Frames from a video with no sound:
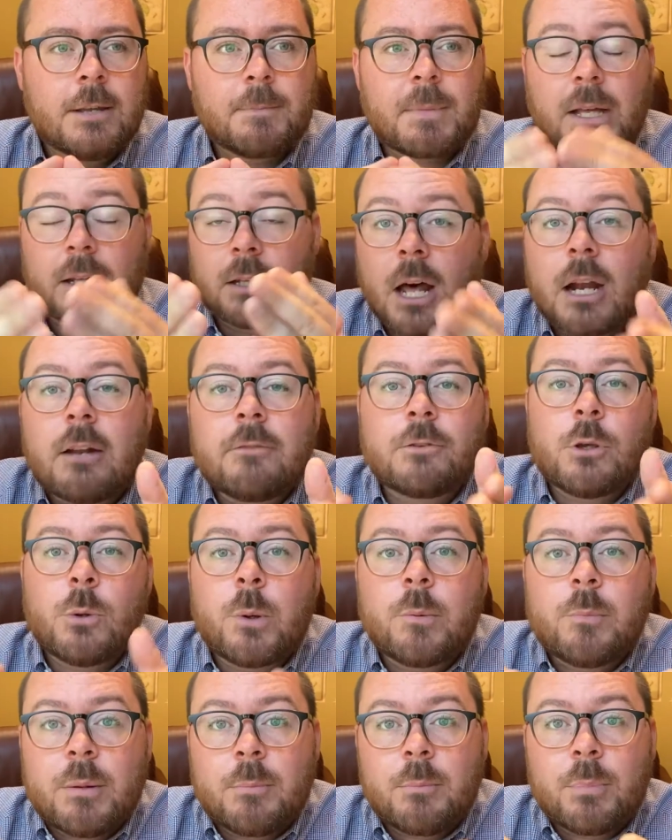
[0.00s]
A lot of you
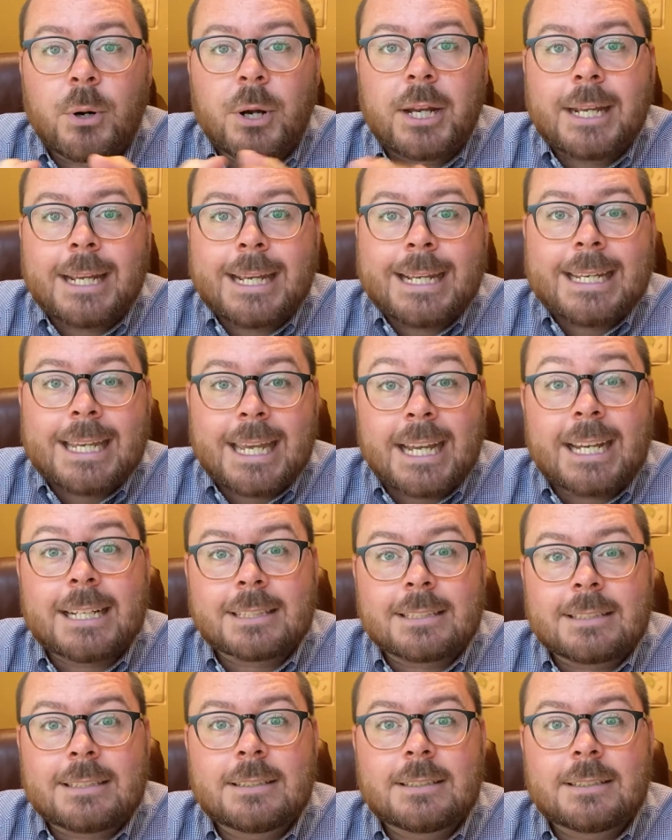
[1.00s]
have been bringing
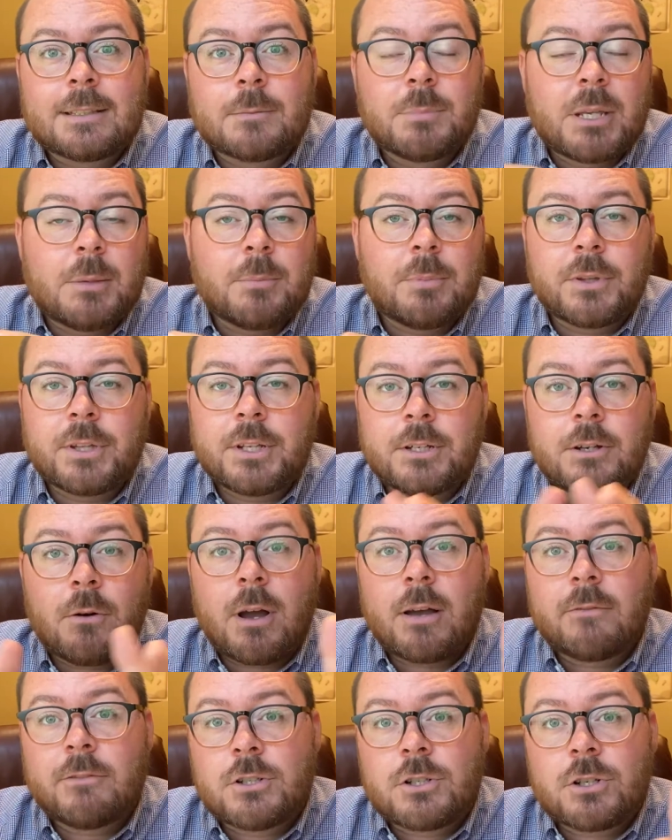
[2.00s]
guests and people that don't
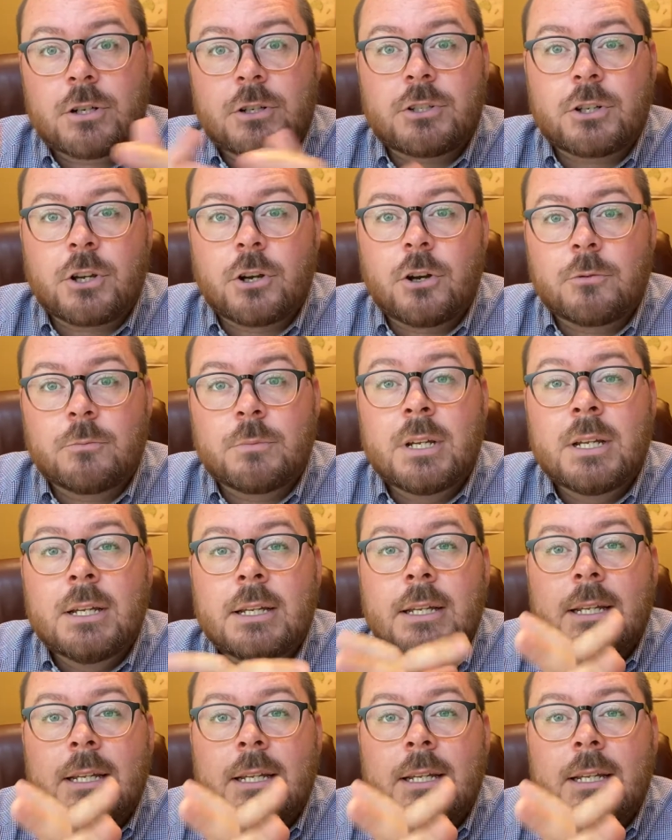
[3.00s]
have a church home.